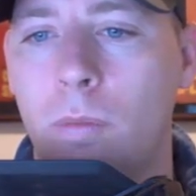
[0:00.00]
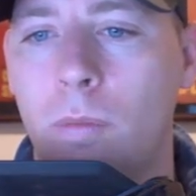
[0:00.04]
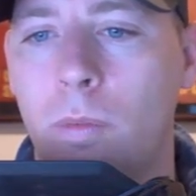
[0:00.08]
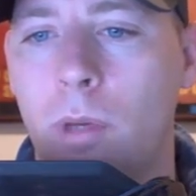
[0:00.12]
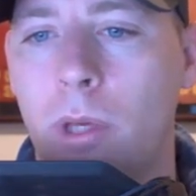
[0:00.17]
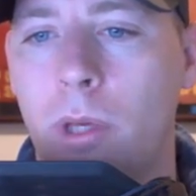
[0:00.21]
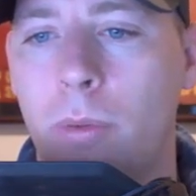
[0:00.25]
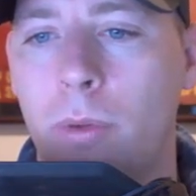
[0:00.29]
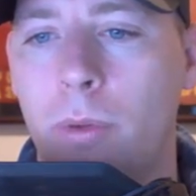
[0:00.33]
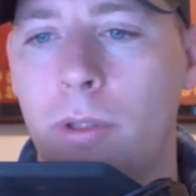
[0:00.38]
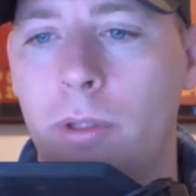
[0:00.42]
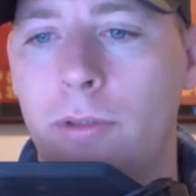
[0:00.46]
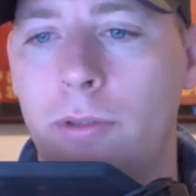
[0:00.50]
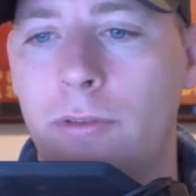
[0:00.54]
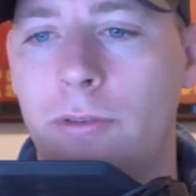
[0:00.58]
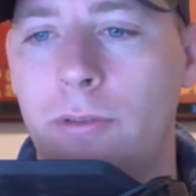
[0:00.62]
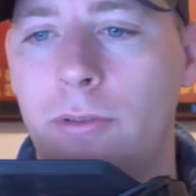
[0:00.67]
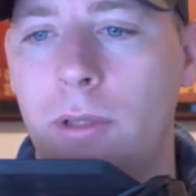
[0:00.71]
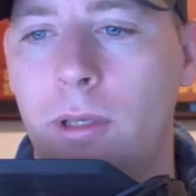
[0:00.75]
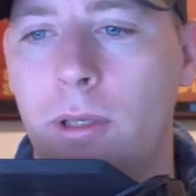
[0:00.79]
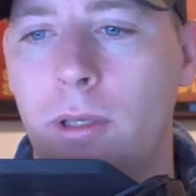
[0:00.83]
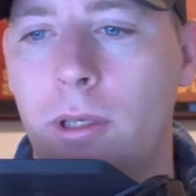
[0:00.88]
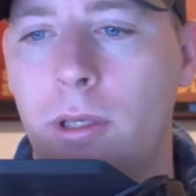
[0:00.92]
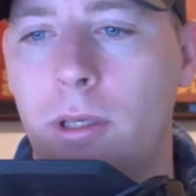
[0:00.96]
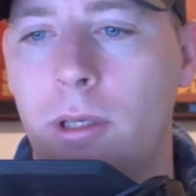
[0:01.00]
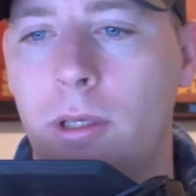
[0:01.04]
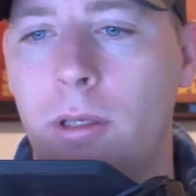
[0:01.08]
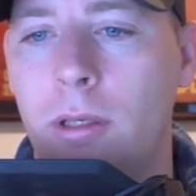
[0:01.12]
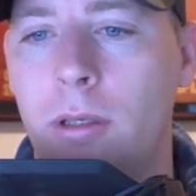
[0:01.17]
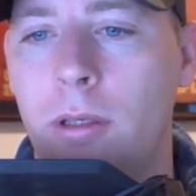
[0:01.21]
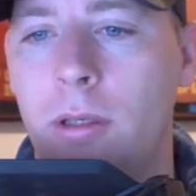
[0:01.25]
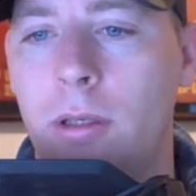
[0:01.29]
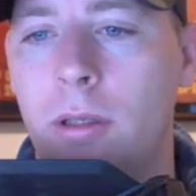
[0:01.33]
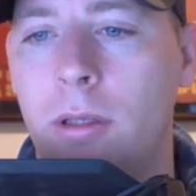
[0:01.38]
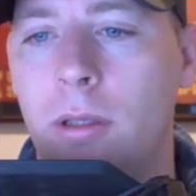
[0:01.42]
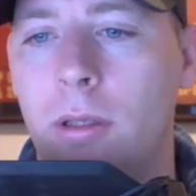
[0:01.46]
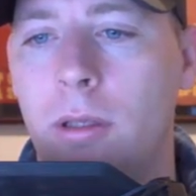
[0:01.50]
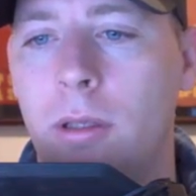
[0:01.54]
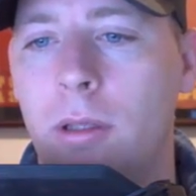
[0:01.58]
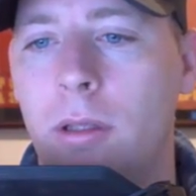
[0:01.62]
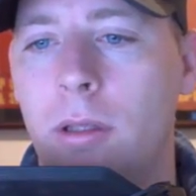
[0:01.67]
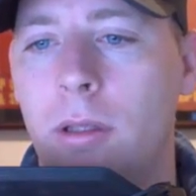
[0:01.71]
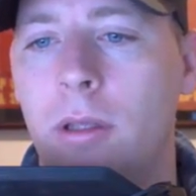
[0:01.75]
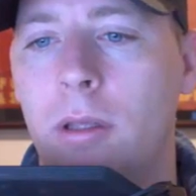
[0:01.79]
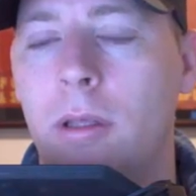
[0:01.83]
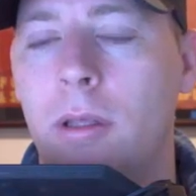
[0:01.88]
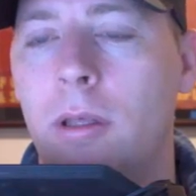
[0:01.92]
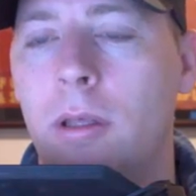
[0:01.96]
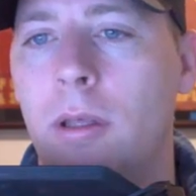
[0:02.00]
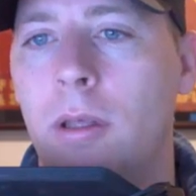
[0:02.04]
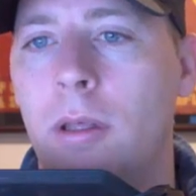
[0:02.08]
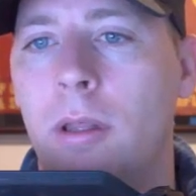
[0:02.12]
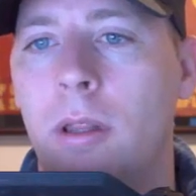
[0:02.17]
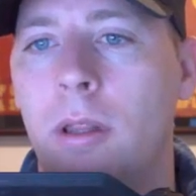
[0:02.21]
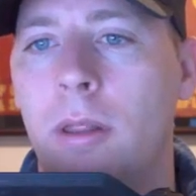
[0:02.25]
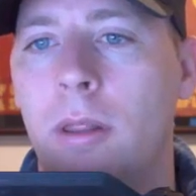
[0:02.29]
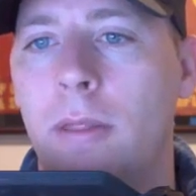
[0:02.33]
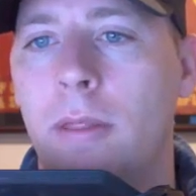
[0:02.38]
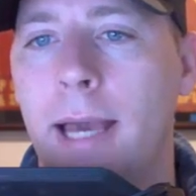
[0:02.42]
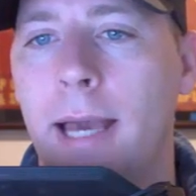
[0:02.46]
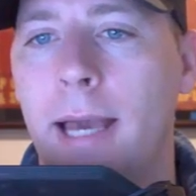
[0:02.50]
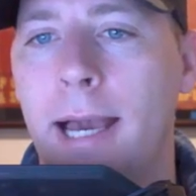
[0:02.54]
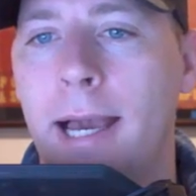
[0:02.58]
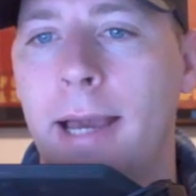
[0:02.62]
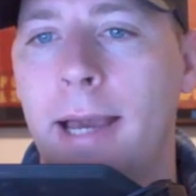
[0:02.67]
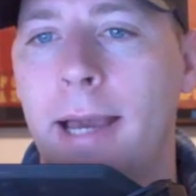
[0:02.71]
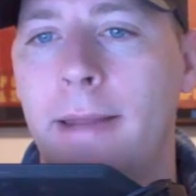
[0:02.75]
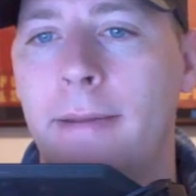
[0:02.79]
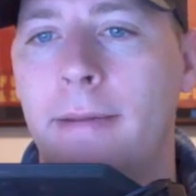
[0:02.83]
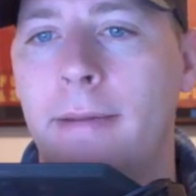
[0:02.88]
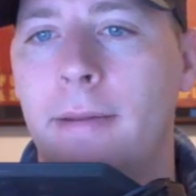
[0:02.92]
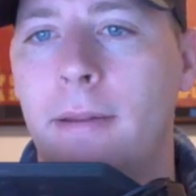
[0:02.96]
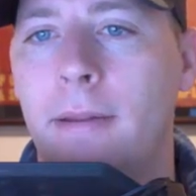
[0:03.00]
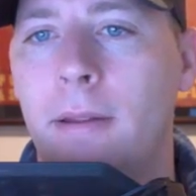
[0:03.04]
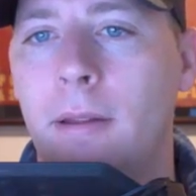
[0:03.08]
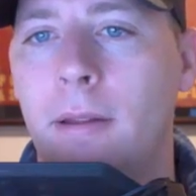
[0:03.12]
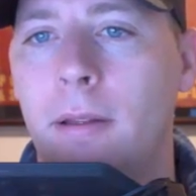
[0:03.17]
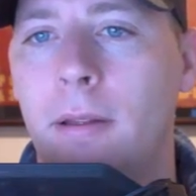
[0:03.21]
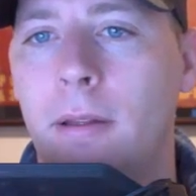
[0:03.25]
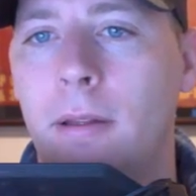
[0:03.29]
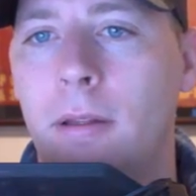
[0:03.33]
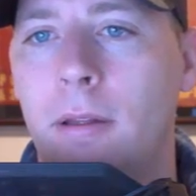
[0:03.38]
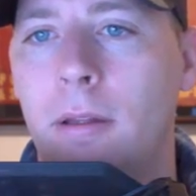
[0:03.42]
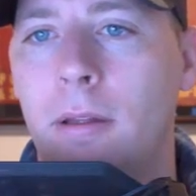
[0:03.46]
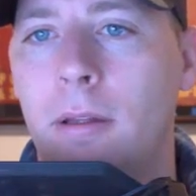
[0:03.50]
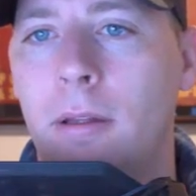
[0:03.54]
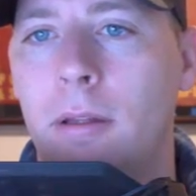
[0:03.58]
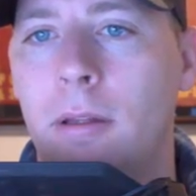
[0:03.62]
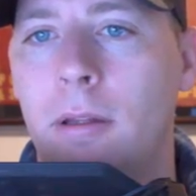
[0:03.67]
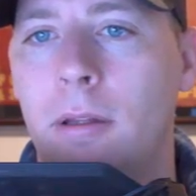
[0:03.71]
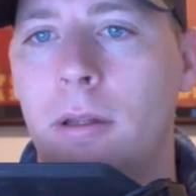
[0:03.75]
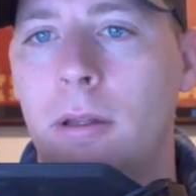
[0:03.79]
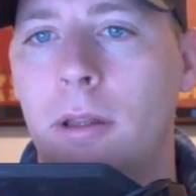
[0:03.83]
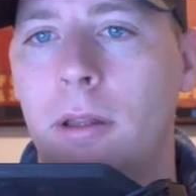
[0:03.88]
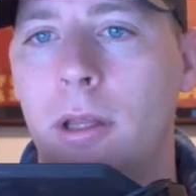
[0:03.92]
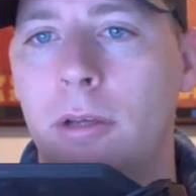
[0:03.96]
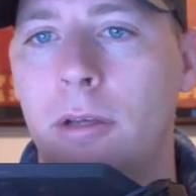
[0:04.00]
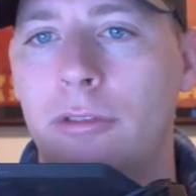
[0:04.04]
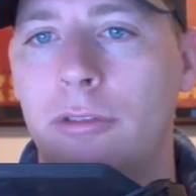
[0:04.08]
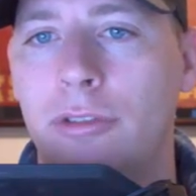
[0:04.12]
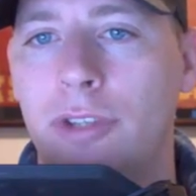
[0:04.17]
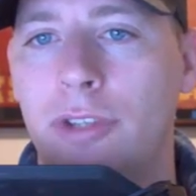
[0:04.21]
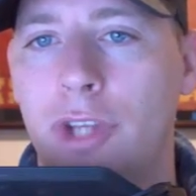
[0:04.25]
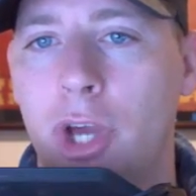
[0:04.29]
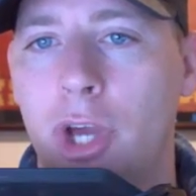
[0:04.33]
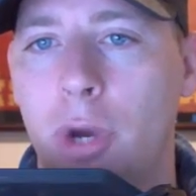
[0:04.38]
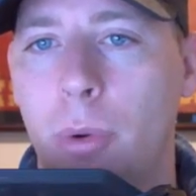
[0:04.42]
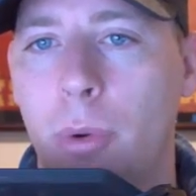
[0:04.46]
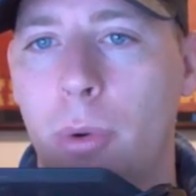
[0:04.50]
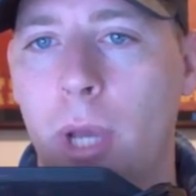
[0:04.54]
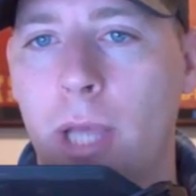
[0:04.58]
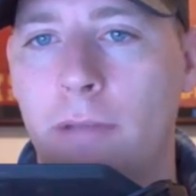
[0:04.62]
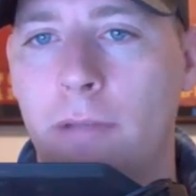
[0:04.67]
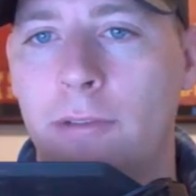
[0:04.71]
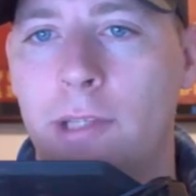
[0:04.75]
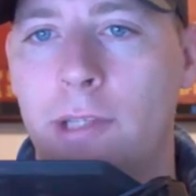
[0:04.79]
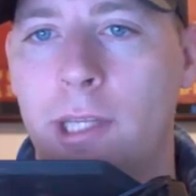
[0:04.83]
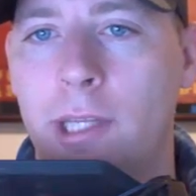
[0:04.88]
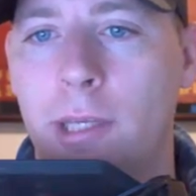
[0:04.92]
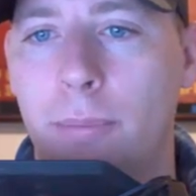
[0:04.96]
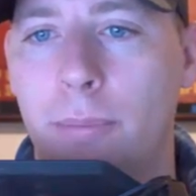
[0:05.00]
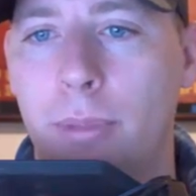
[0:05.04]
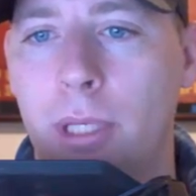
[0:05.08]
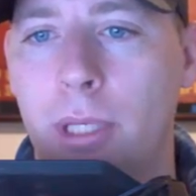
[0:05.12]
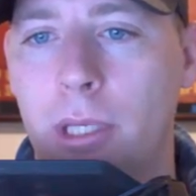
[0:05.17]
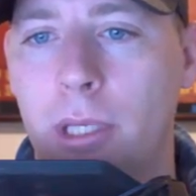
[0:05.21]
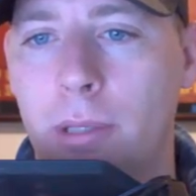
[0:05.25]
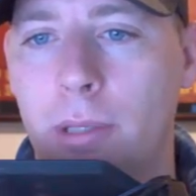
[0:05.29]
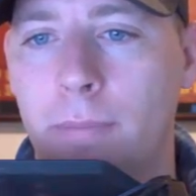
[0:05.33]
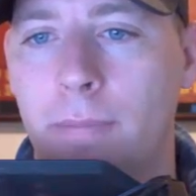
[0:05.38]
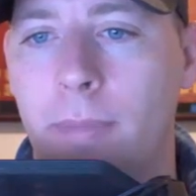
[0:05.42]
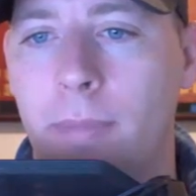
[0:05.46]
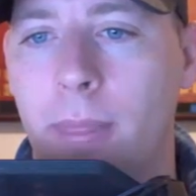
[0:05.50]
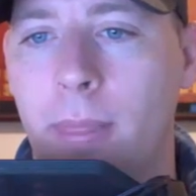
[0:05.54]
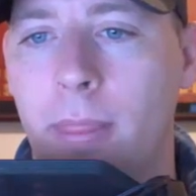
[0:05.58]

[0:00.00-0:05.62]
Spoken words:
we would see that there's no SDP.